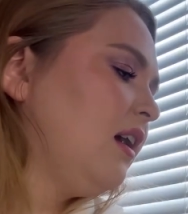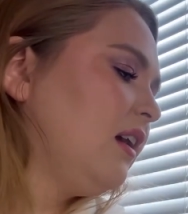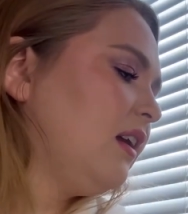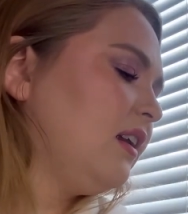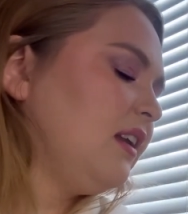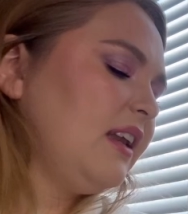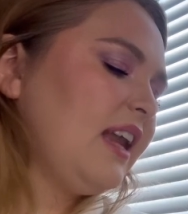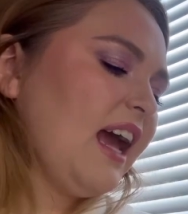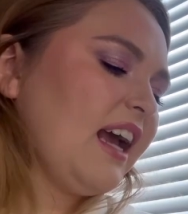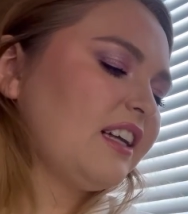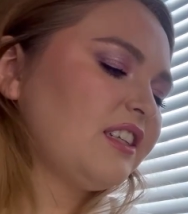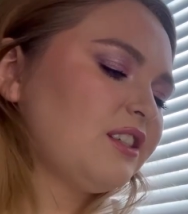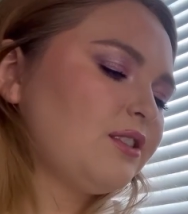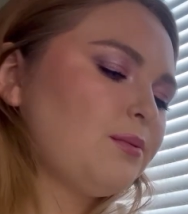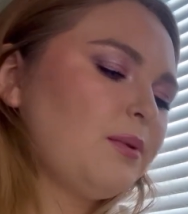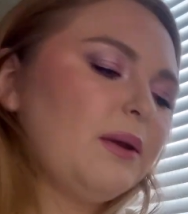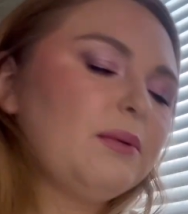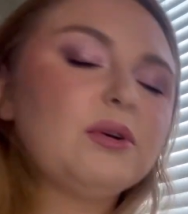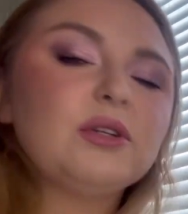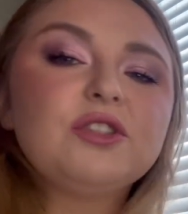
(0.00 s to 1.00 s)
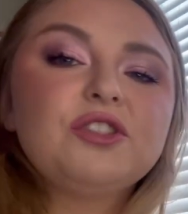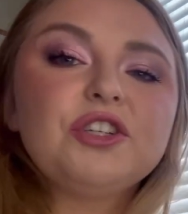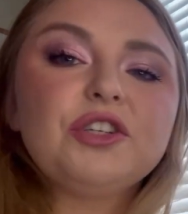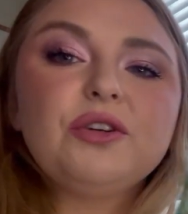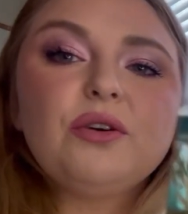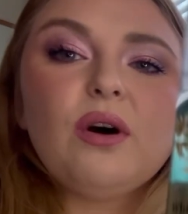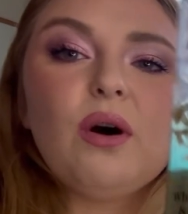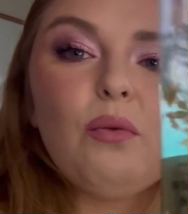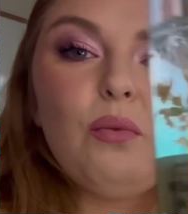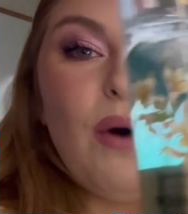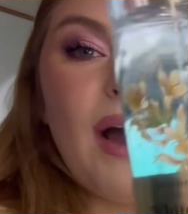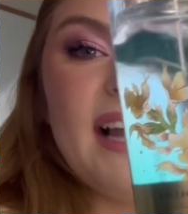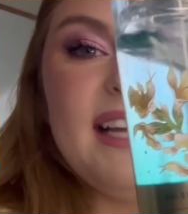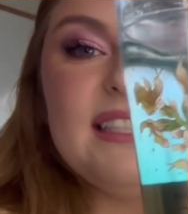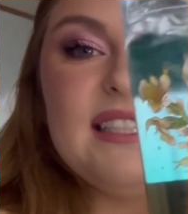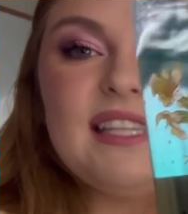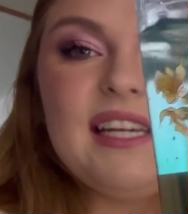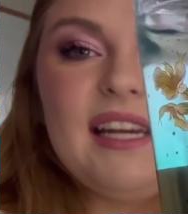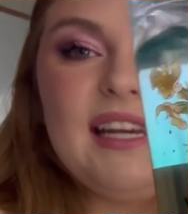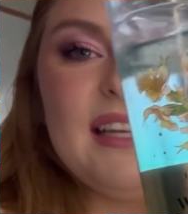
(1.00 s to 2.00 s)
Next, we will do White
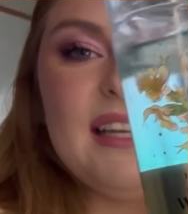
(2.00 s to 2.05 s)
Tea